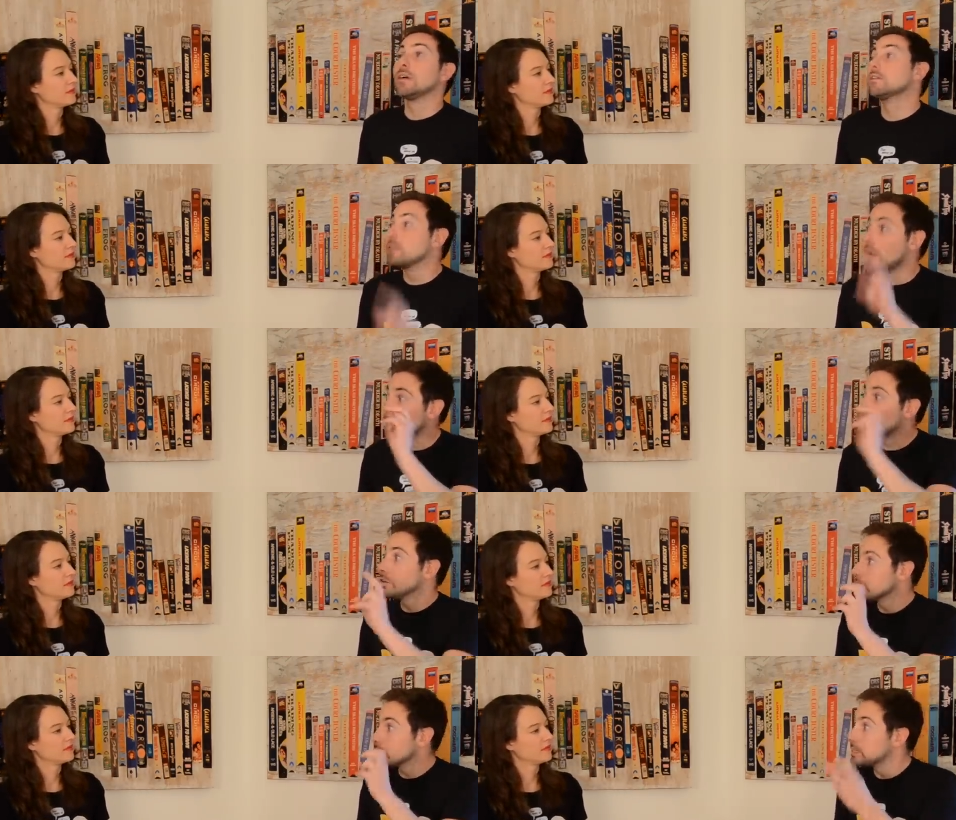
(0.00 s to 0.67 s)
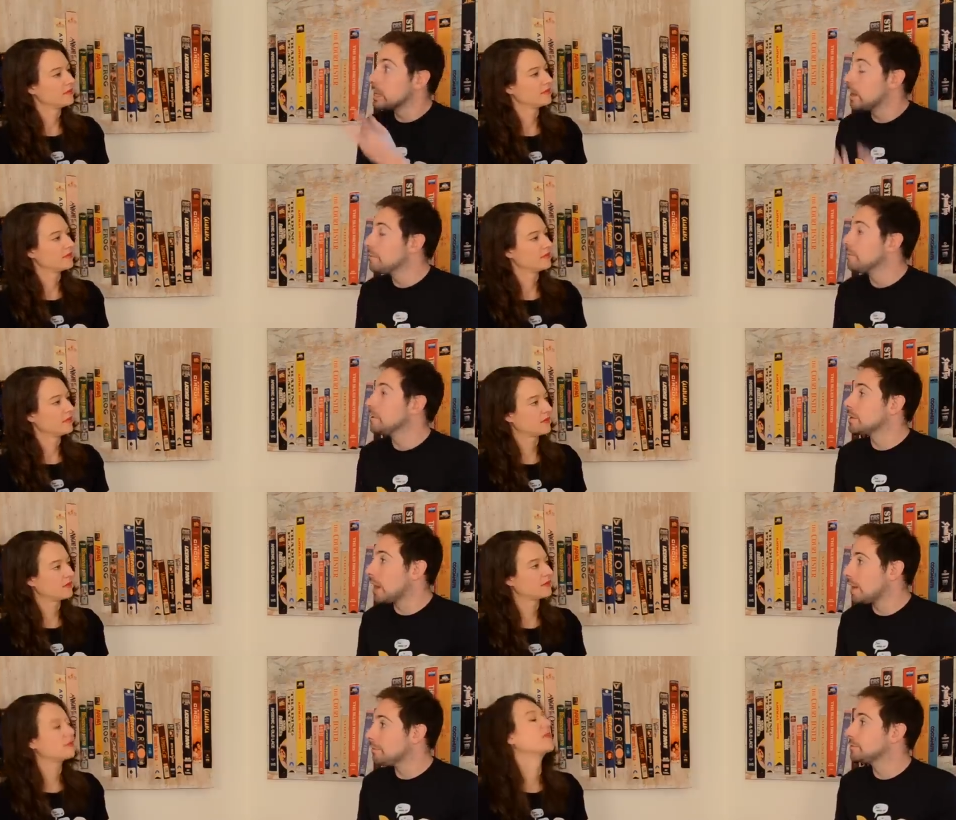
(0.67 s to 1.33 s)
Speaker 1: love yourself
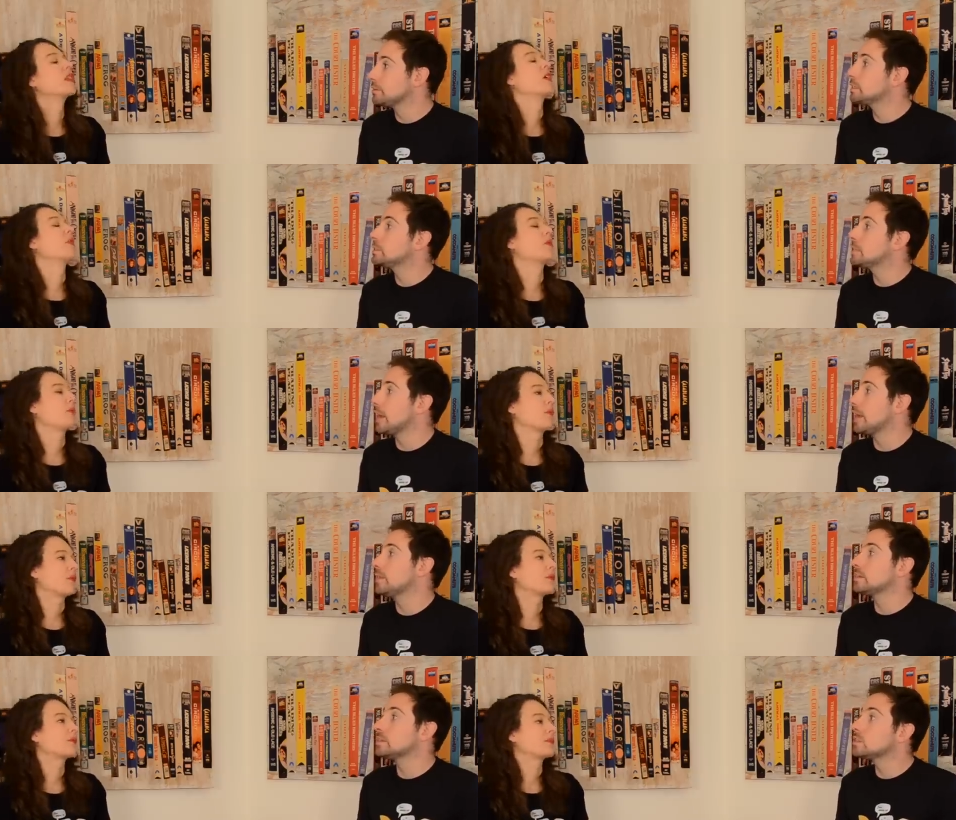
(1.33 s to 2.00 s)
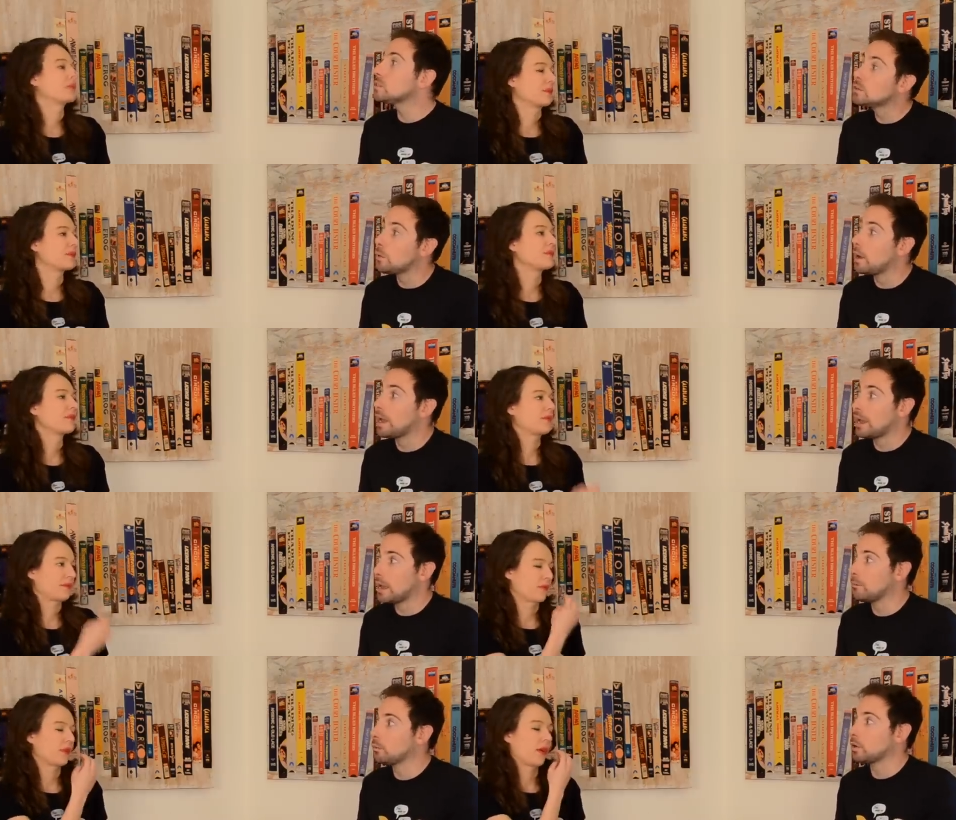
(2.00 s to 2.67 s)
enough to say this is who I
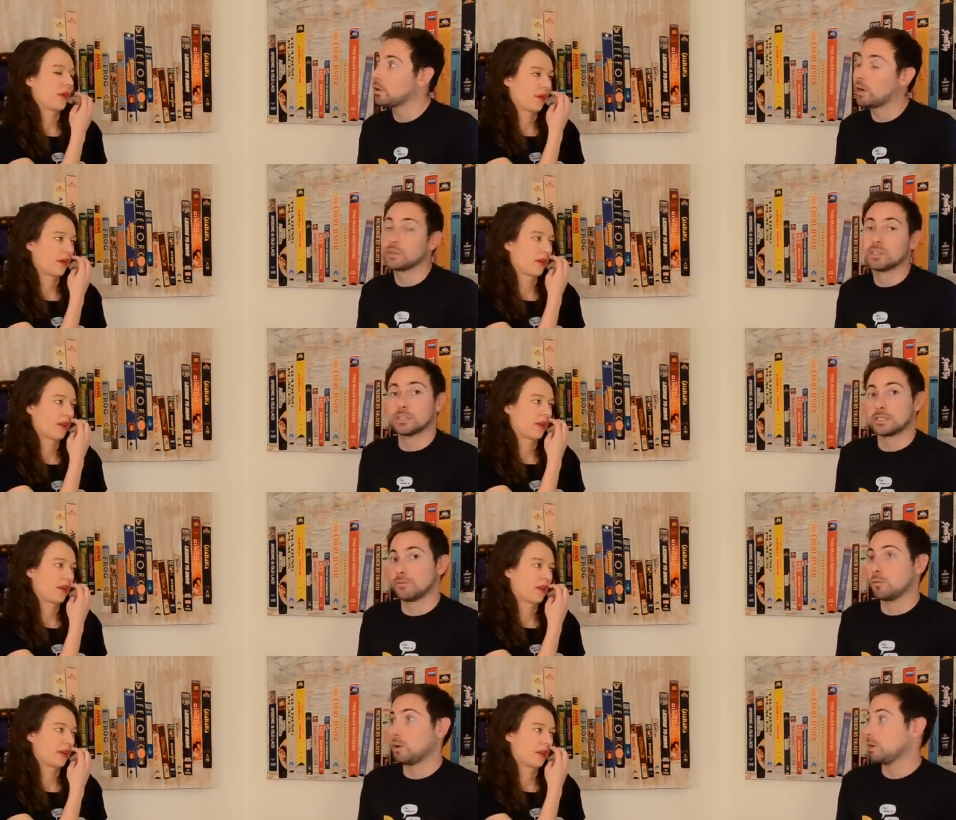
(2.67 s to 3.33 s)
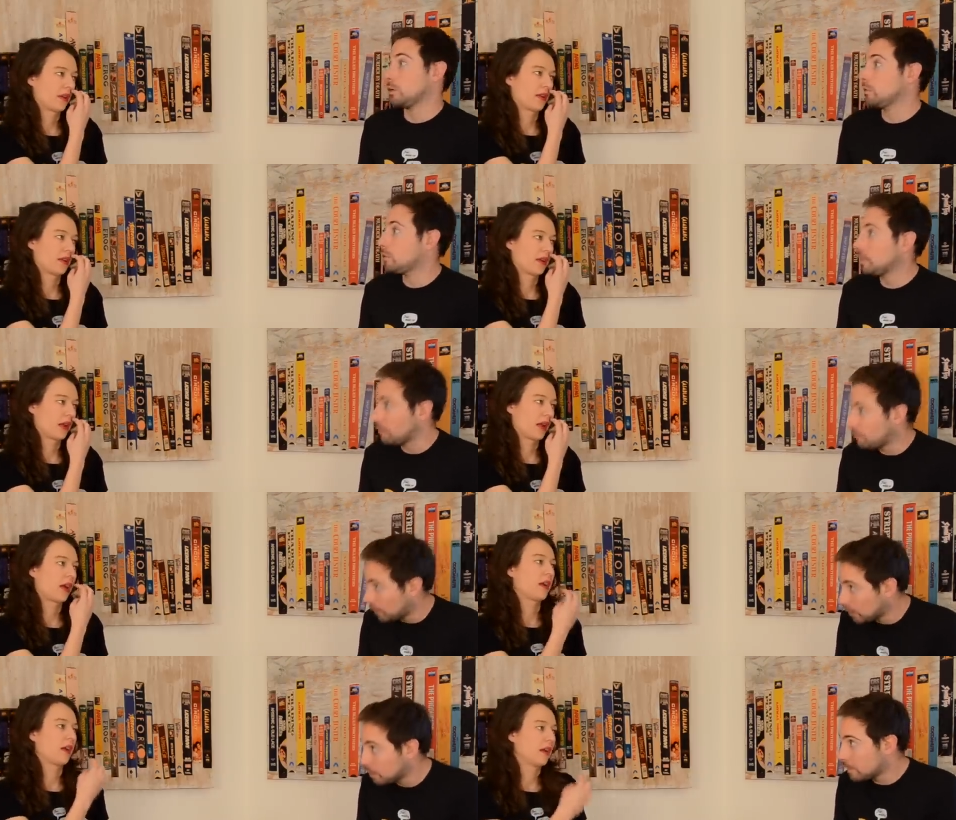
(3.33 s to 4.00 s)
am regardless of what you
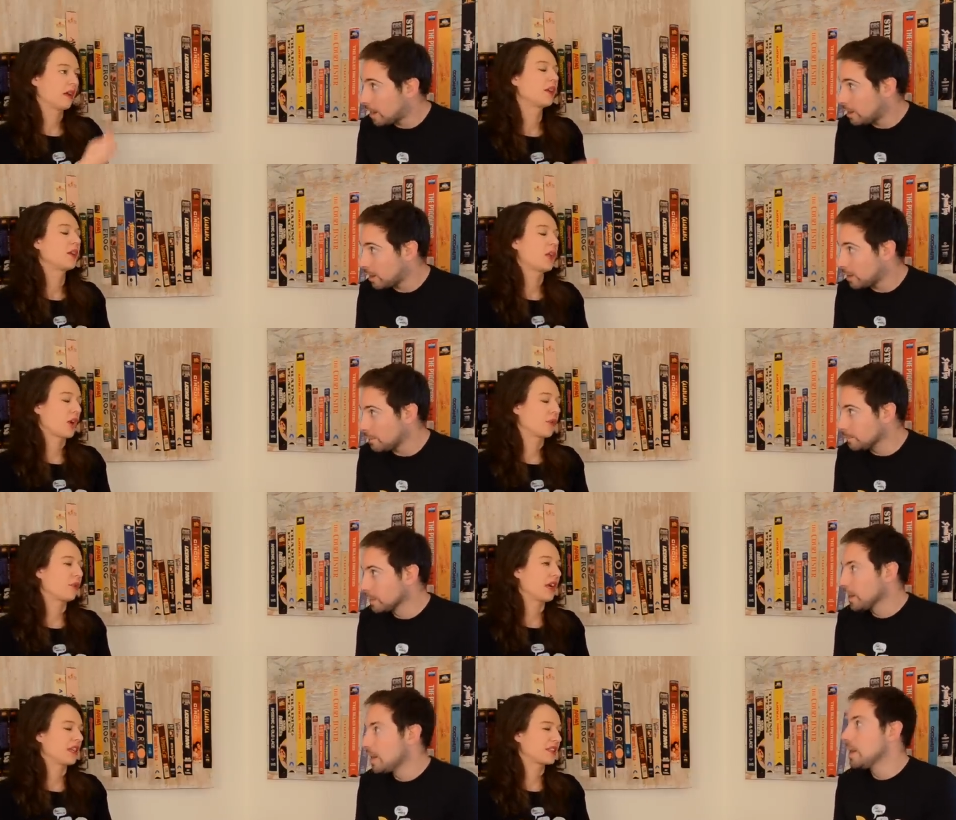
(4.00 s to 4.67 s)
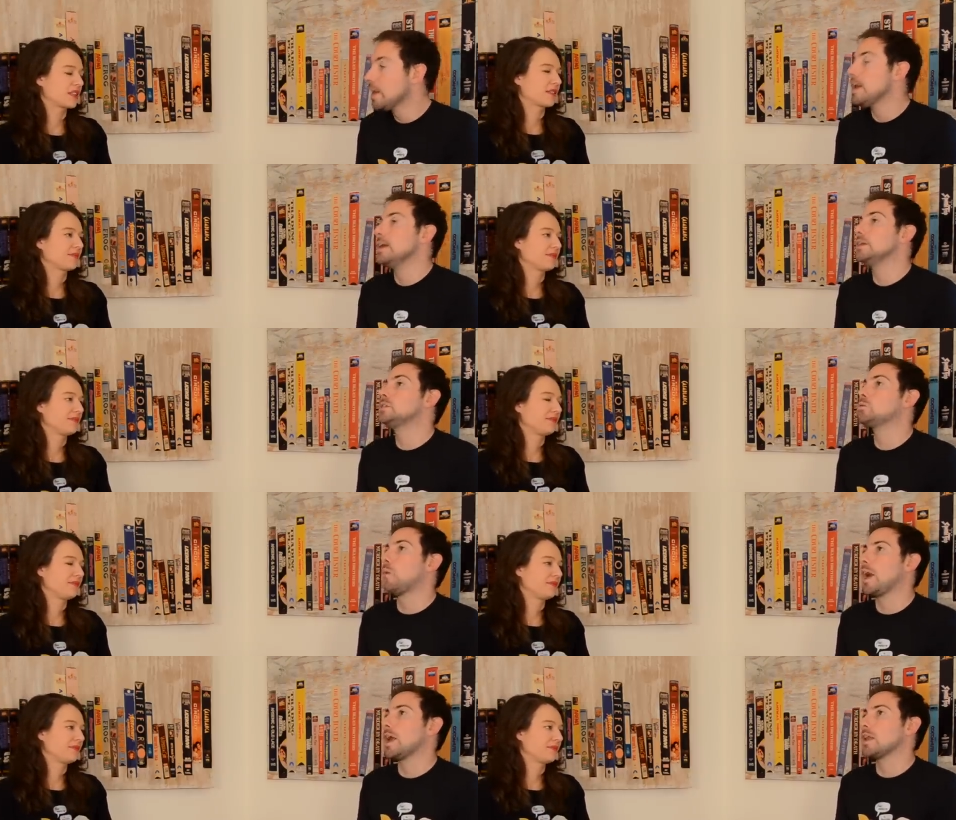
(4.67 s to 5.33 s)
feel about it right. is
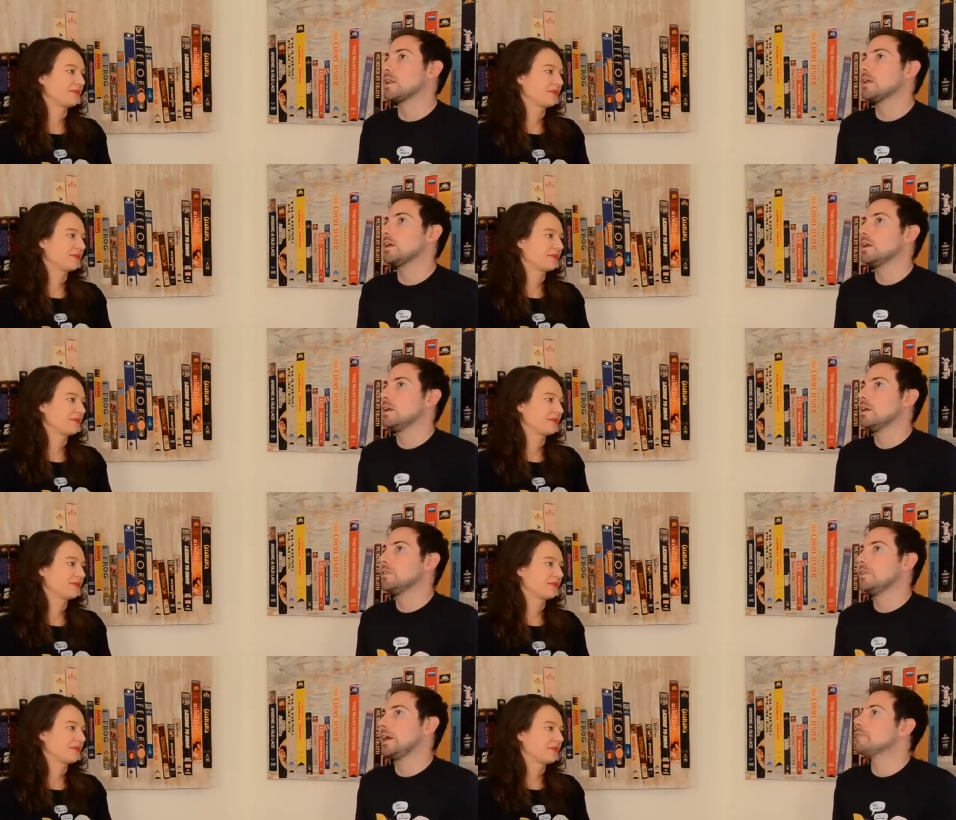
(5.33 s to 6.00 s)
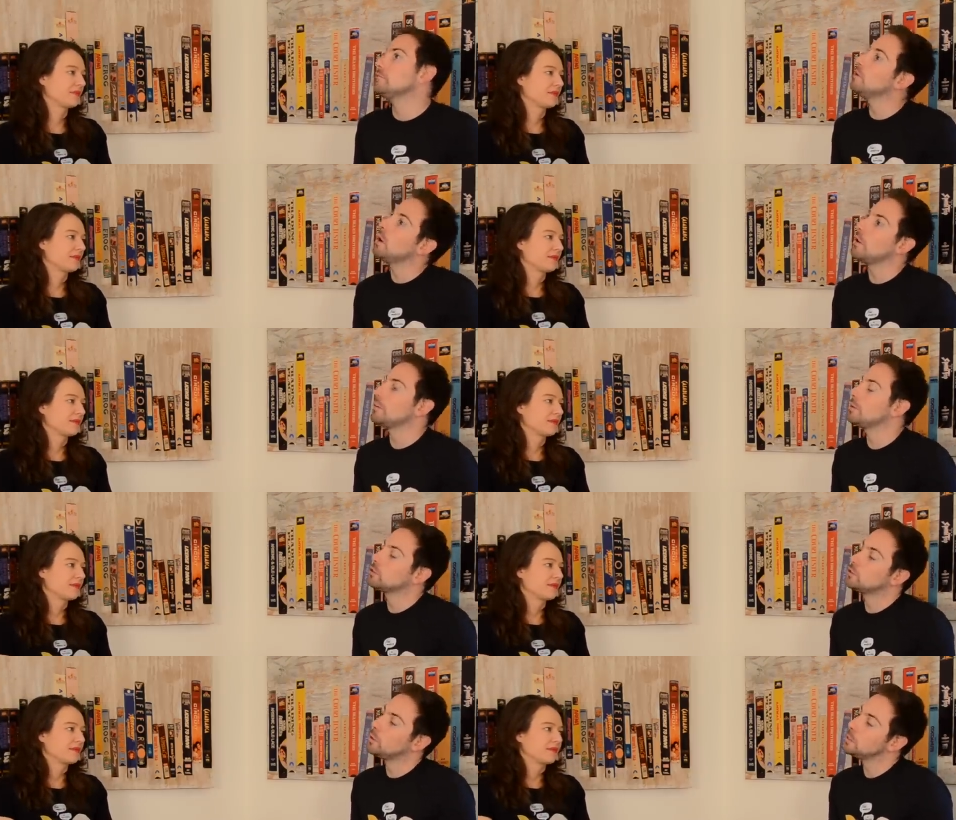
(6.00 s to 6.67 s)
when they have no
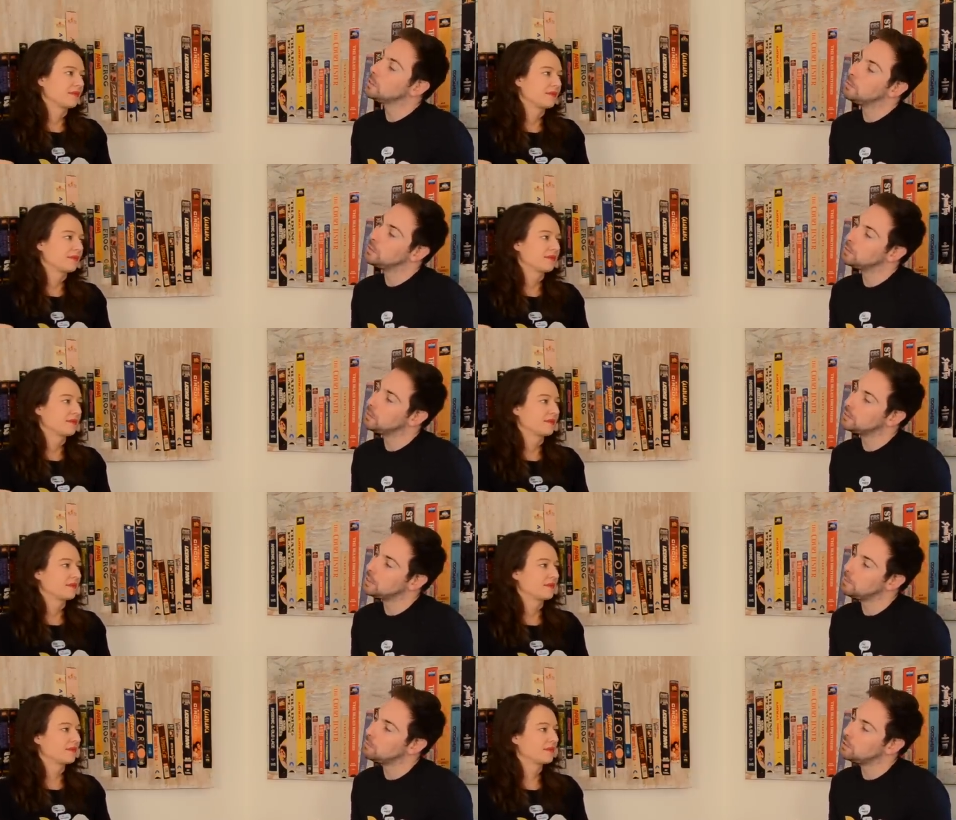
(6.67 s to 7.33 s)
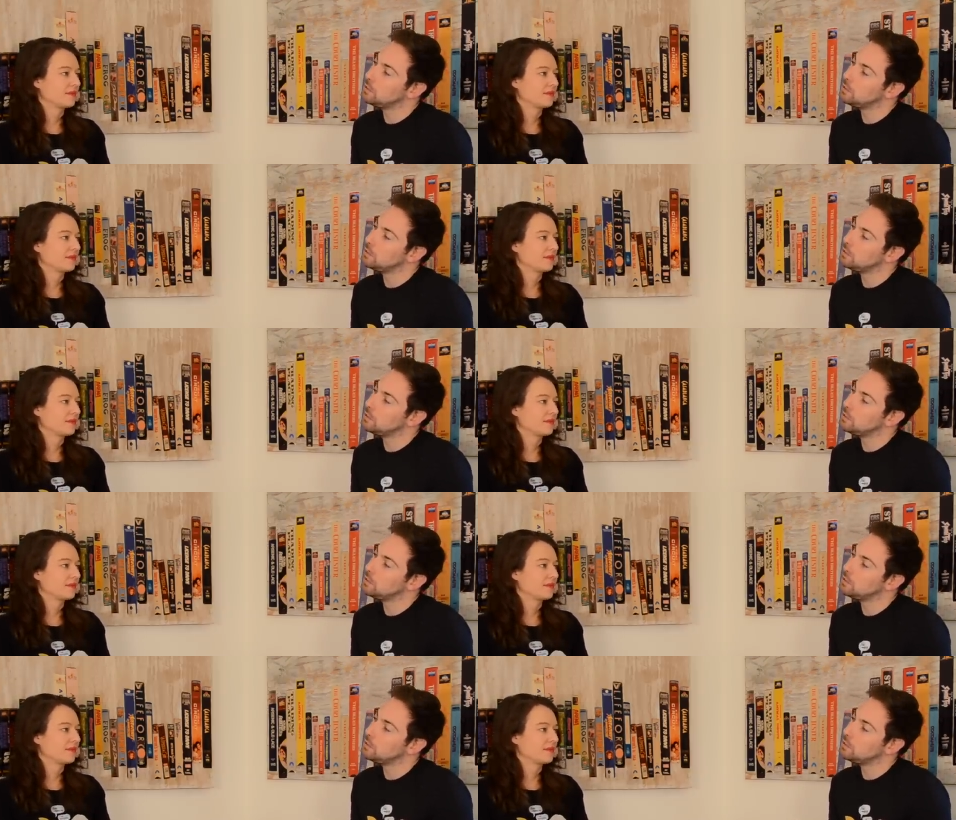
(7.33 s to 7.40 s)
other choice but to accept